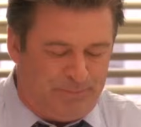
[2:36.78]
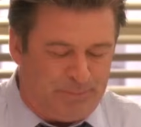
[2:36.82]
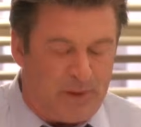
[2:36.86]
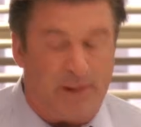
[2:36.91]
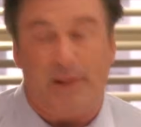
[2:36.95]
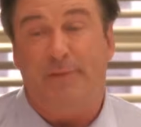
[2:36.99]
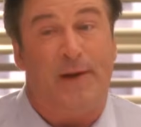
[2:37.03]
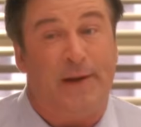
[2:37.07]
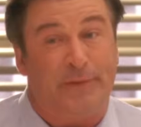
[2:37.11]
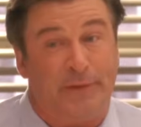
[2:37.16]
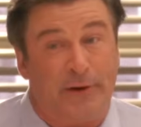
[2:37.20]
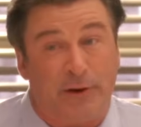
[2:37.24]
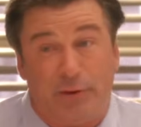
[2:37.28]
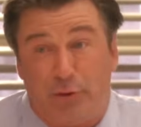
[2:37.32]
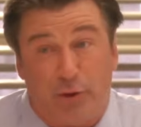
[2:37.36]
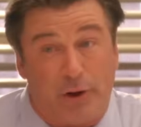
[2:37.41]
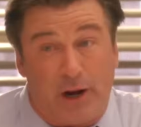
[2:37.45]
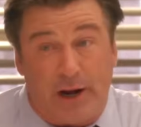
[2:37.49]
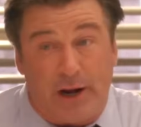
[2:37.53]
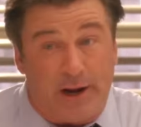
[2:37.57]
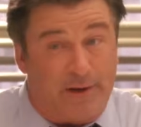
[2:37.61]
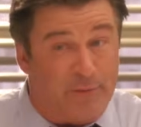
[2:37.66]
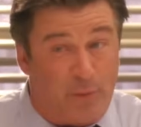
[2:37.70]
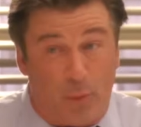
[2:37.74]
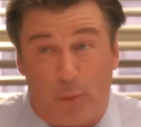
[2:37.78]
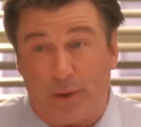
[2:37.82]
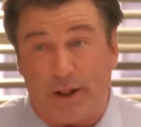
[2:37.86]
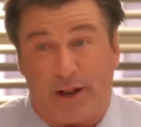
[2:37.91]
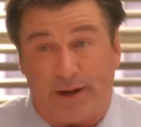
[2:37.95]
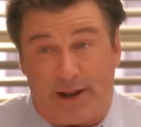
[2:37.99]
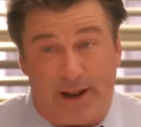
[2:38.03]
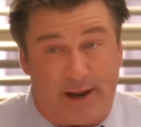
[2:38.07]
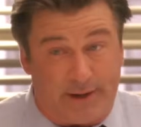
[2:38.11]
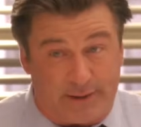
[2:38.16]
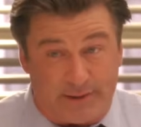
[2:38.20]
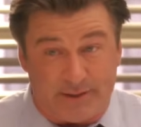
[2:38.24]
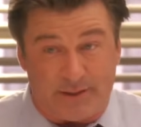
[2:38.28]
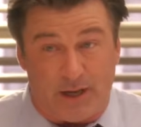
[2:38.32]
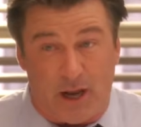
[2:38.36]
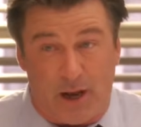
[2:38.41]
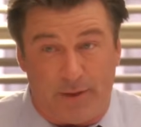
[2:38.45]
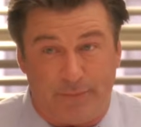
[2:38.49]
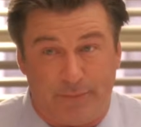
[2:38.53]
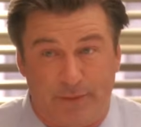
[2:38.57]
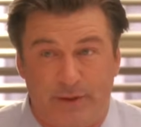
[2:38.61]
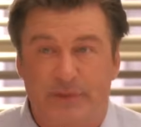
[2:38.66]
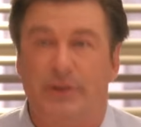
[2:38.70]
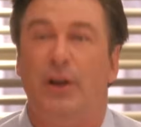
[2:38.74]
And the fact that I do not have one idea how to
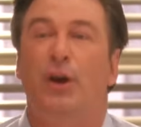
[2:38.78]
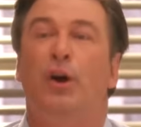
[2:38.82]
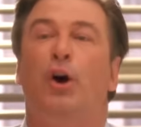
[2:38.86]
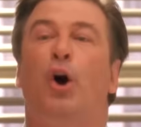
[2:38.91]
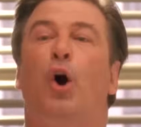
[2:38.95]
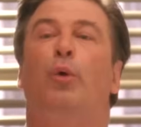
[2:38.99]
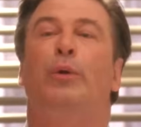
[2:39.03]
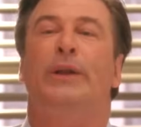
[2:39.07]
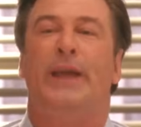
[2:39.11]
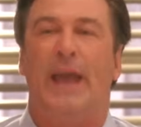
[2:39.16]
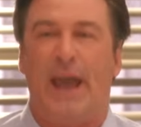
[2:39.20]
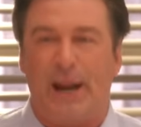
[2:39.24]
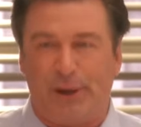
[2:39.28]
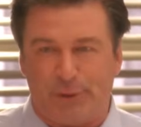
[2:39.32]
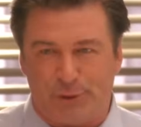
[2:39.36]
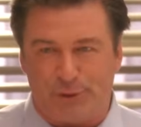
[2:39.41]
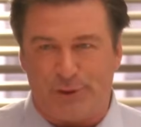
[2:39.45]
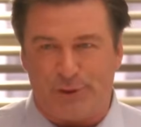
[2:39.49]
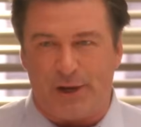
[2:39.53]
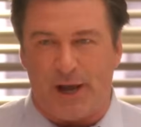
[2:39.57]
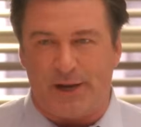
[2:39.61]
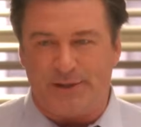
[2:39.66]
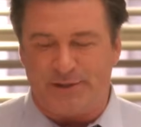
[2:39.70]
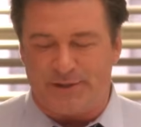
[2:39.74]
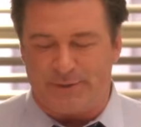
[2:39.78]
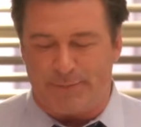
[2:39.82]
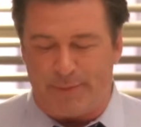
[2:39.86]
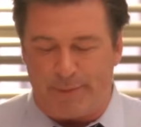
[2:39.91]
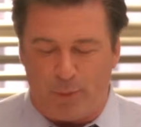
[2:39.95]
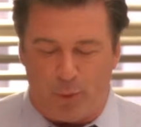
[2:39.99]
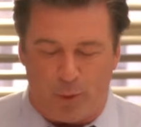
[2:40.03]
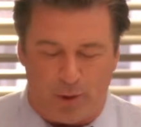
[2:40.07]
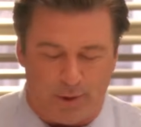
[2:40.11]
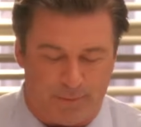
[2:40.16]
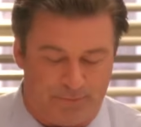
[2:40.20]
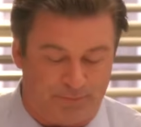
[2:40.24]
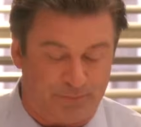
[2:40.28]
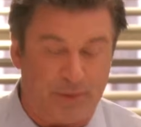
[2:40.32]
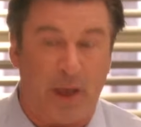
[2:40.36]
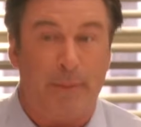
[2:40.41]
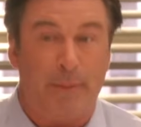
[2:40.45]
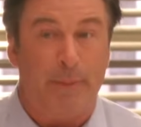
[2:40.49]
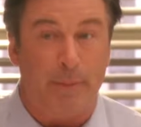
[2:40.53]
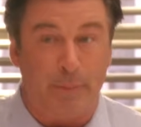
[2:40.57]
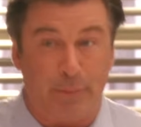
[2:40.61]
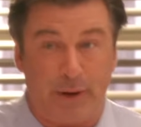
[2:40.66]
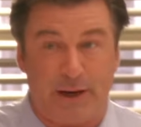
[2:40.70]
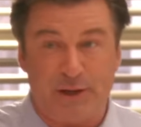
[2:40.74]
solve this only energizes me more.
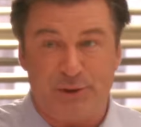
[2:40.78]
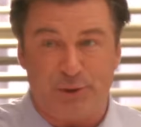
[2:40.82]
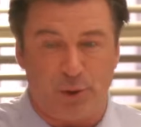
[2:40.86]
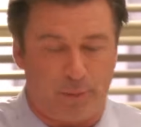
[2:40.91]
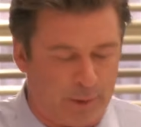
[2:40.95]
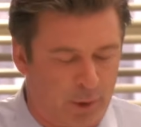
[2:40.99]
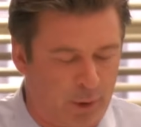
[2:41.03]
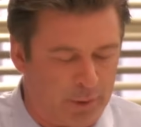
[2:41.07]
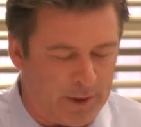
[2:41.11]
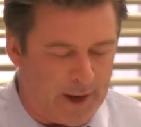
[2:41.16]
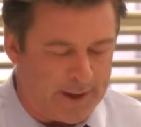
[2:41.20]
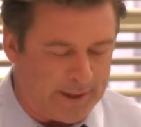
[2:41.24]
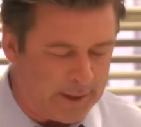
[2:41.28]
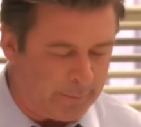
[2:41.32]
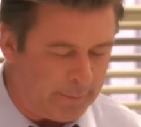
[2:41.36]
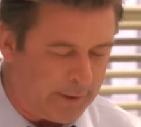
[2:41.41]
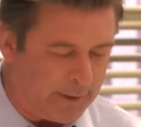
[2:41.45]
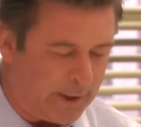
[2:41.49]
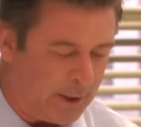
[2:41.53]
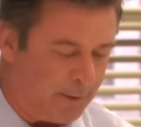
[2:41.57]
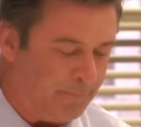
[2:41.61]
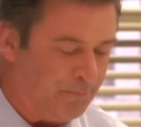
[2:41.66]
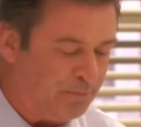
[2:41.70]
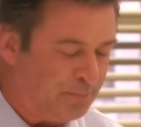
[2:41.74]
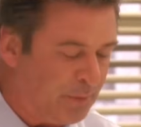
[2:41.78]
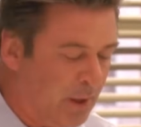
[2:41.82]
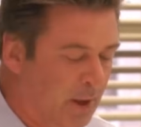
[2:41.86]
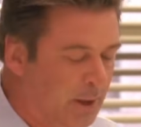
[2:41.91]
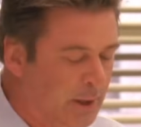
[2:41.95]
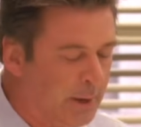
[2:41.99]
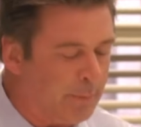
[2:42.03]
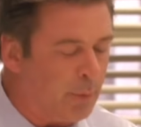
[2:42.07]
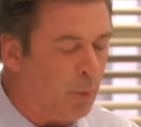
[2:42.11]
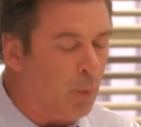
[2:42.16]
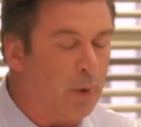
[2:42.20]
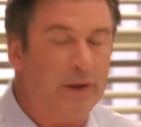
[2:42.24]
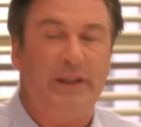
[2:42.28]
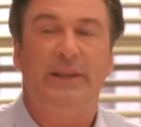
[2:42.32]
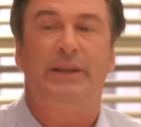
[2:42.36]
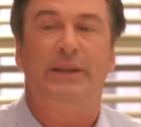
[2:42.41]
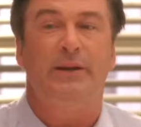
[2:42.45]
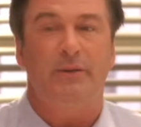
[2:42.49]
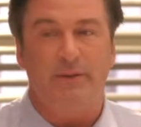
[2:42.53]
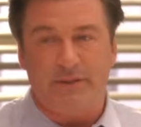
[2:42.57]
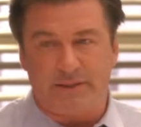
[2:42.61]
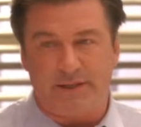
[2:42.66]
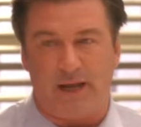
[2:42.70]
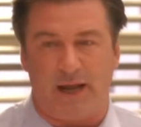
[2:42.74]
I've been brainstorming all night. Here we go. Number one,
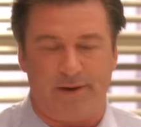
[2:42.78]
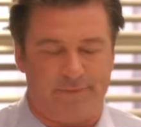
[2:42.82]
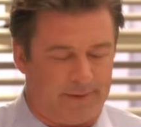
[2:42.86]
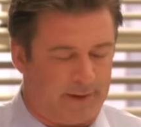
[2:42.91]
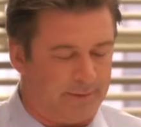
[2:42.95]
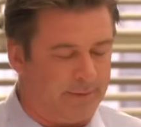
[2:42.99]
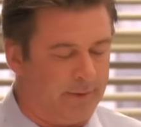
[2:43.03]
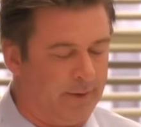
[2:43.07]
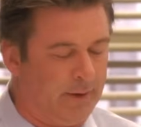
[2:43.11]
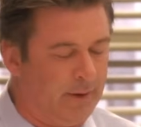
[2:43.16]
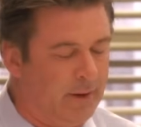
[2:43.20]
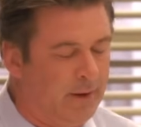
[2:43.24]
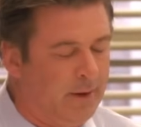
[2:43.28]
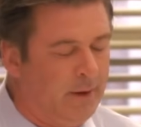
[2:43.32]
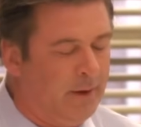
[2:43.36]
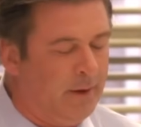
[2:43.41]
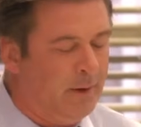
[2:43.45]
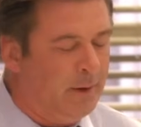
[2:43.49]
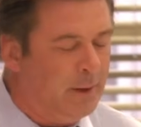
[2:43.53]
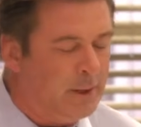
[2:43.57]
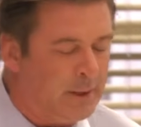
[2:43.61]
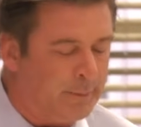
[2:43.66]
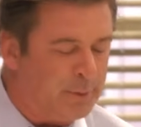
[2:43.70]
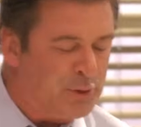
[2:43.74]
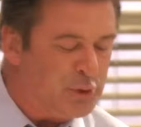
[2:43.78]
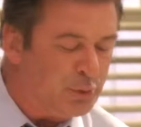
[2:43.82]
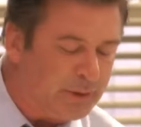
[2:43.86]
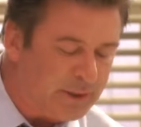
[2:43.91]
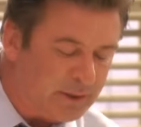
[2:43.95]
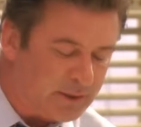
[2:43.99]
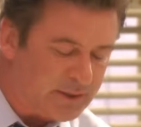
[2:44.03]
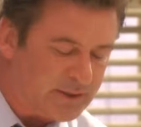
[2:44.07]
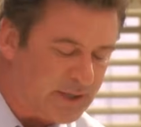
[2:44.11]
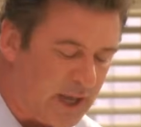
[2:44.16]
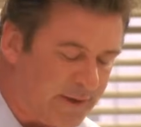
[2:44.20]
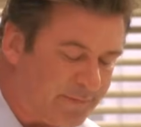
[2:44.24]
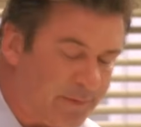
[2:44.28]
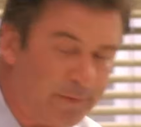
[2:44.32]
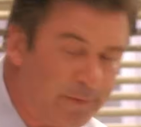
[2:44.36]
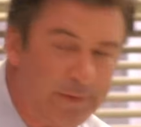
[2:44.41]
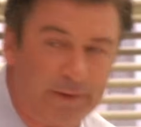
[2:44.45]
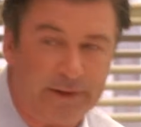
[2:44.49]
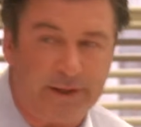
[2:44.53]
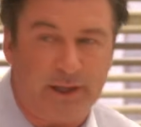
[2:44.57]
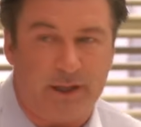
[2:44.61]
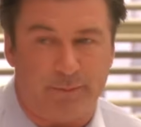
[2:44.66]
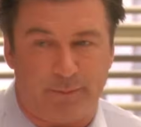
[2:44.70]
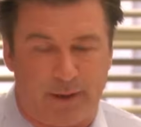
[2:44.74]
kill Seinfeld. Number two, kill Seinfeld,
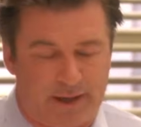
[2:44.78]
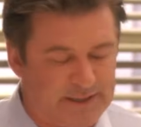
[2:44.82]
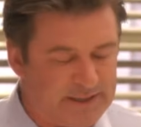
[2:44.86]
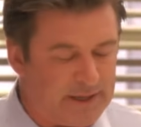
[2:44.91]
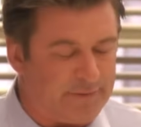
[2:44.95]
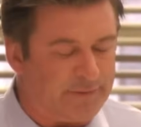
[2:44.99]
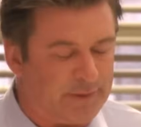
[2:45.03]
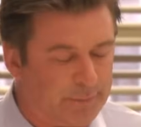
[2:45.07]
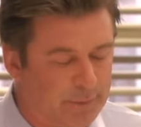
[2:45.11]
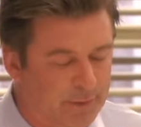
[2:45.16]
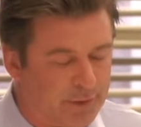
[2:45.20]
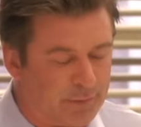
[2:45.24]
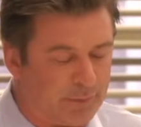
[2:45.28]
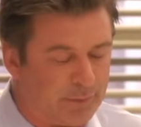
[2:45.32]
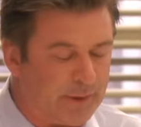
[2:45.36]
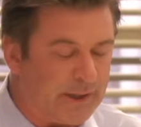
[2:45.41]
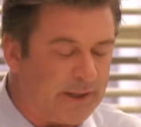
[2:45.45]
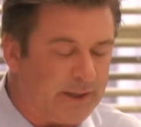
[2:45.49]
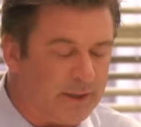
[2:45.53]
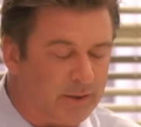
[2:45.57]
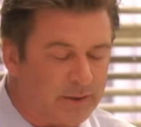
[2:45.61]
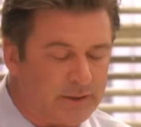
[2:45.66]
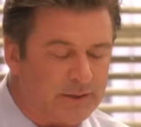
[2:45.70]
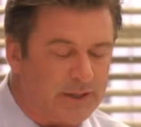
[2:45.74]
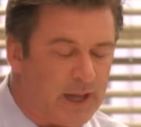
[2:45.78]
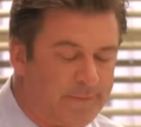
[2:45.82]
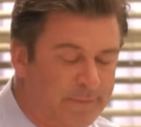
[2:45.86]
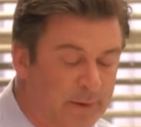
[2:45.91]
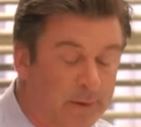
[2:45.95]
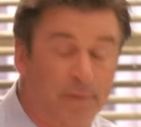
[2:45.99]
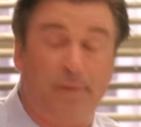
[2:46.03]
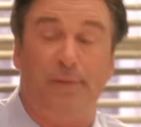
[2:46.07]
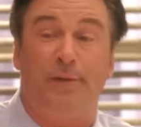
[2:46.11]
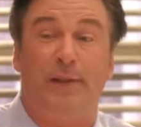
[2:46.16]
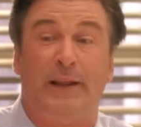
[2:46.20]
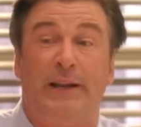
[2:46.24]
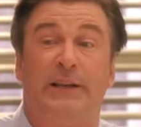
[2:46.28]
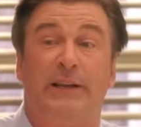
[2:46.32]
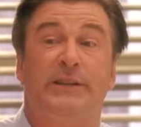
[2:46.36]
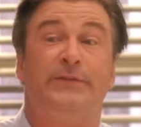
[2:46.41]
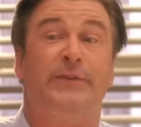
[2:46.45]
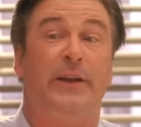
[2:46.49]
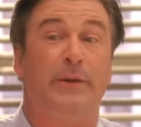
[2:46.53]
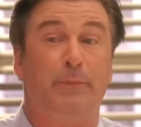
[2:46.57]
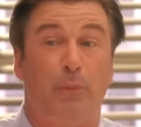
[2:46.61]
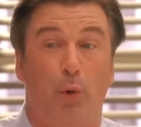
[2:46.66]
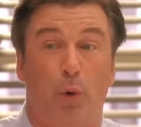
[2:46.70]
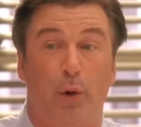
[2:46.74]
then kill myself. Number three, kill Seinfeld, Fleetus,
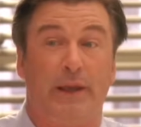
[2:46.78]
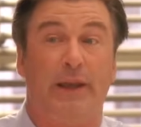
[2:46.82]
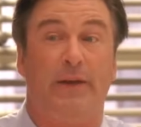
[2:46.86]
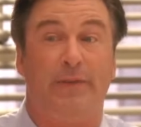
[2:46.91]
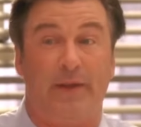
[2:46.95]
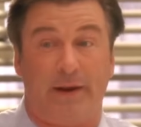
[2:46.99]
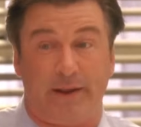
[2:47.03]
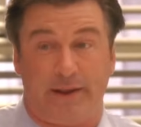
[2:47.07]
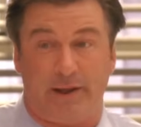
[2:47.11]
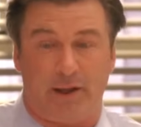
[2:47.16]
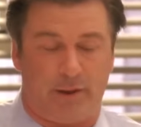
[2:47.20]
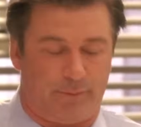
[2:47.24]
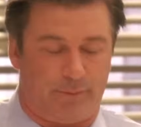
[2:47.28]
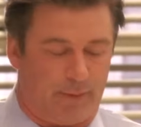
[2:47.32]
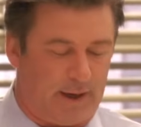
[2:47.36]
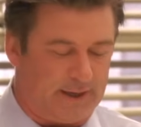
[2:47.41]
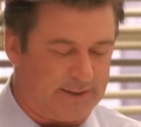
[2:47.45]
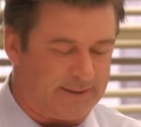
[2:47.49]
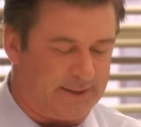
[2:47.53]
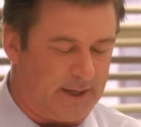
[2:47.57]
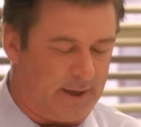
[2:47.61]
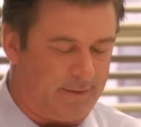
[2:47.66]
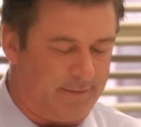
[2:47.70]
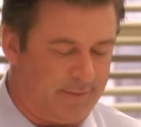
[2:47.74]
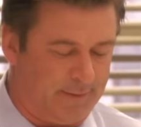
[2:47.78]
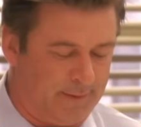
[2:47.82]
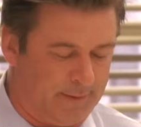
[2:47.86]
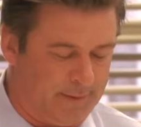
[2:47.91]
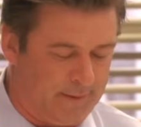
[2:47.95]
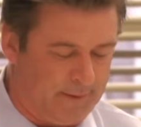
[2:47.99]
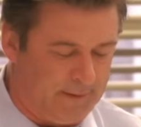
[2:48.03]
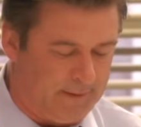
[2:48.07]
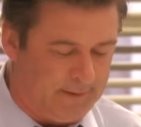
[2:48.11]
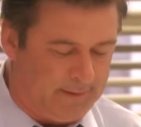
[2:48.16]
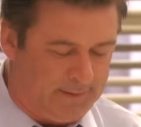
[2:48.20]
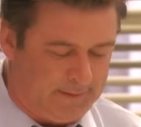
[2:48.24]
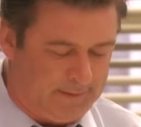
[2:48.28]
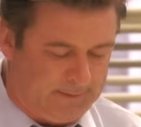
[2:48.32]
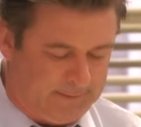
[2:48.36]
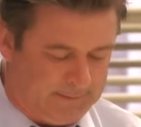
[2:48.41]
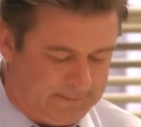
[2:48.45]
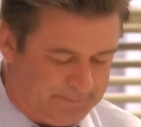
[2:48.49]
then Borgia, then kill myself. Yeah, you know, Jack,